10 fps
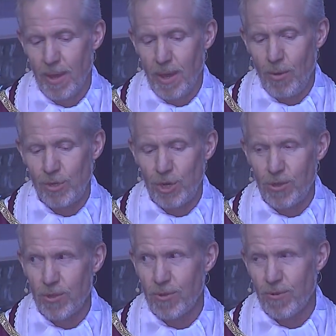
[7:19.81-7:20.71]
When
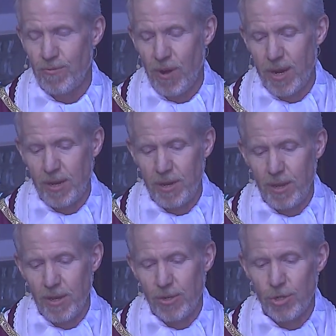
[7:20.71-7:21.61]
Jesus finally
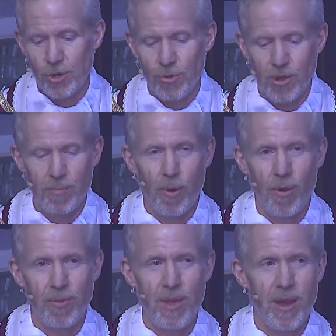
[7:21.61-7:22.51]
shows up
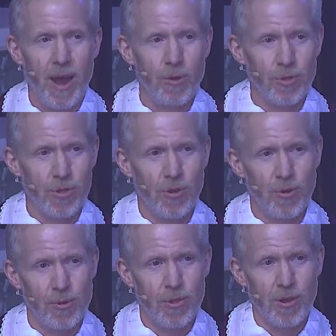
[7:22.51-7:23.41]
on the
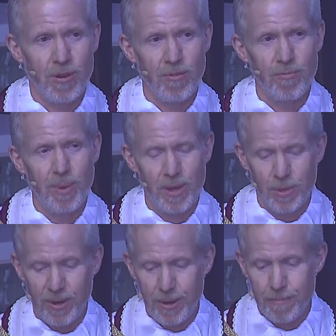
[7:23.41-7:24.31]
outskirts of
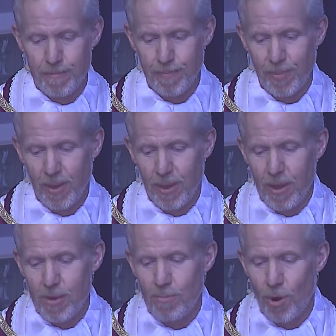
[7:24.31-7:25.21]
Bethany,
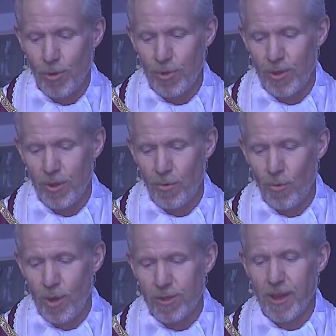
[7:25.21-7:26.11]
Martha
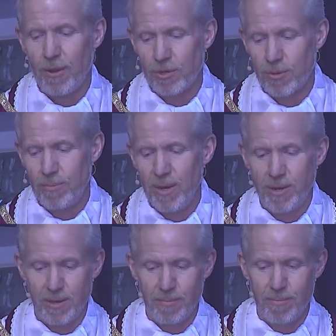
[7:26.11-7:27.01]
runs out to meet
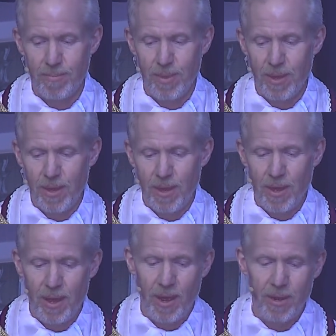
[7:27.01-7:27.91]
him
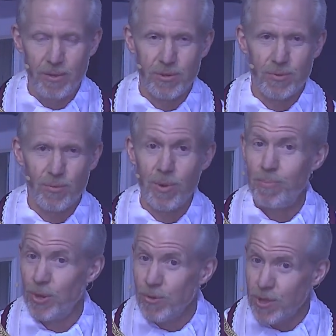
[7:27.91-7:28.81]
and
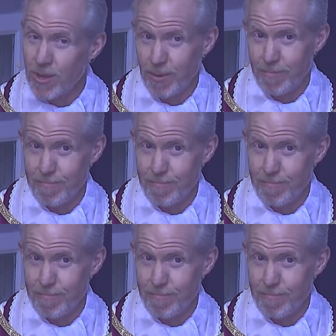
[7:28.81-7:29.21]
rebukes him.